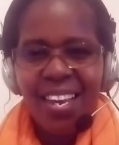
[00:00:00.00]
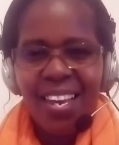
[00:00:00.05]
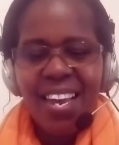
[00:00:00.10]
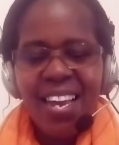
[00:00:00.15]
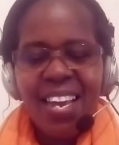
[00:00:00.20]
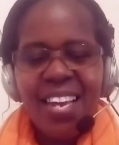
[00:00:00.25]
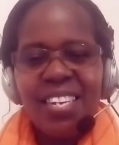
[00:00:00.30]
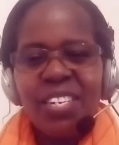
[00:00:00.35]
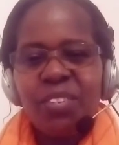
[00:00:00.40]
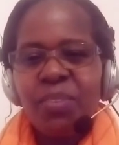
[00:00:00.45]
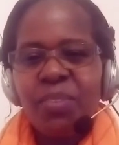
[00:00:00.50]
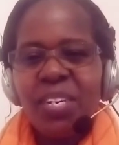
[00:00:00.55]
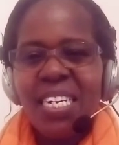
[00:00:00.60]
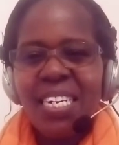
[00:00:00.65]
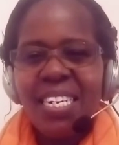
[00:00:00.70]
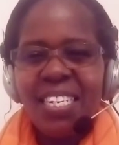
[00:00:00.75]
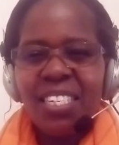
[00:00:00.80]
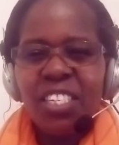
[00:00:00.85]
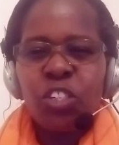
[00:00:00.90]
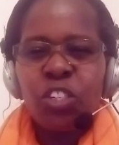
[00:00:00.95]
And we
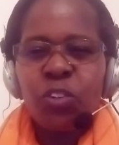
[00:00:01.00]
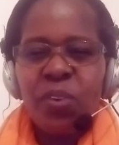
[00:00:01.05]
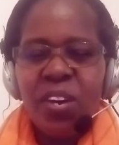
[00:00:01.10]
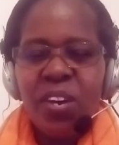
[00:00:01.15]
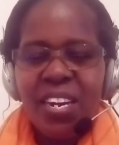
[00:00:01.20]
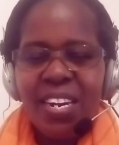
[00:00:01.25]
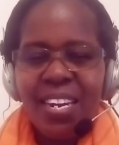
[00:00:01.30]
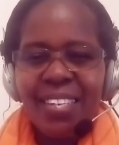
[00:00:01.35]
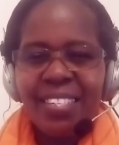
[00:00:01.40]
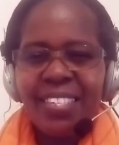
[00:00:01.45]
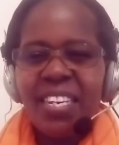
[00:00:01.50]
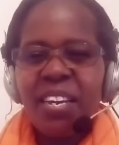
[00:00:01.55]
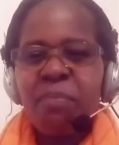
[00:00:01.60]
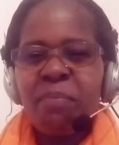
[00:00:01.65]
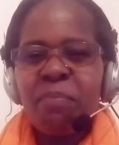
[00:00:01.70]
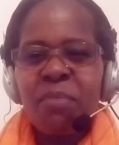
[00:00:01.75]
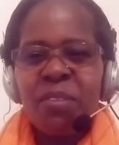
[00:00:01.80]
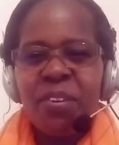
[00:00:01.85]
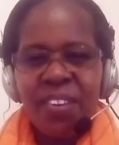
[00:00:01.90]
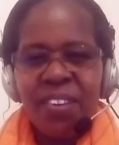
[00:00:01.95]
need to let him
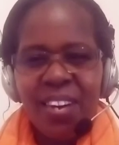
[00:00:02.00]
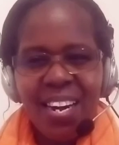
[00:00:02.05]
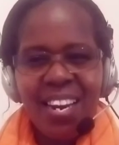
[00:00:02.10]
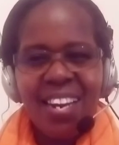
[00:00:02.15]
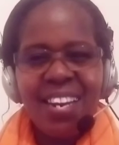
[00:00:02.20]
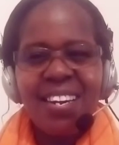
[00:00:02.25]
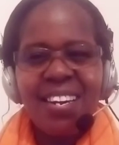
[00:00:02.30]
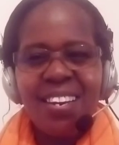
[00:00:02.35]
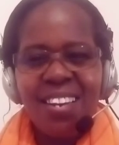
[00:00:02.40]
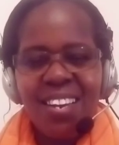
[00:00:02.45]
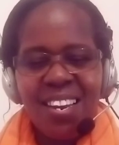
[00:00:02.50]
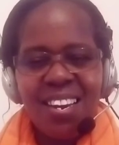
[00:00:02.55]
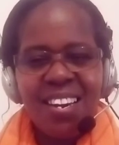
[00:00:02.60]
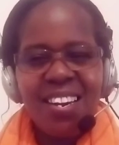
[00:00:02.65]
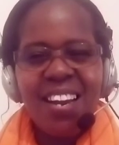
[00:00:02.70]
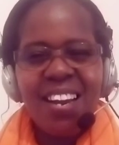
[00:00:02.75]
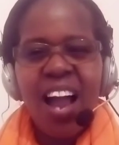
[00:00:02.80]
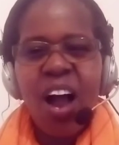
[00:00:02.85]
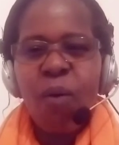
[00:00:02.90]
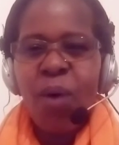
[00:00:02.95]
reign in
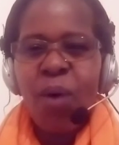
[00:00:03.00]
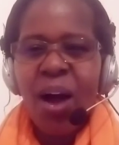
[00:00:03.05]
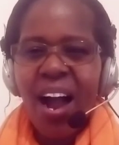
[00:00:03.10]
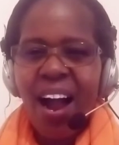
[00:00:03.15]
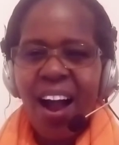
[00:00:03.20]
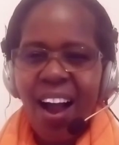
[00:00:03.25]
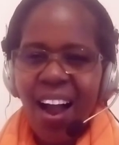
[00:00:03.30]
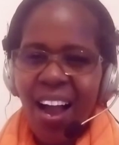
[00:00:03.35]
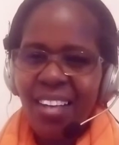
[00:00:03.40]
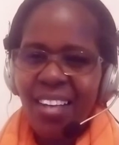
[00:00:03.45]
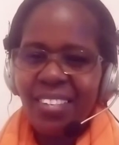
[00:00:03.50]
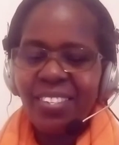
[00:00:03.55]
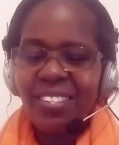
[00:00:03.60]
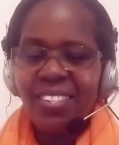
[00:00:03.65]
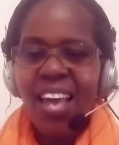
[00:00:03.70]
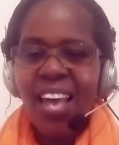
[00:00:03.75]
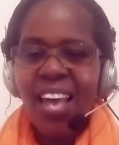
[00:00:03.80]
our hearts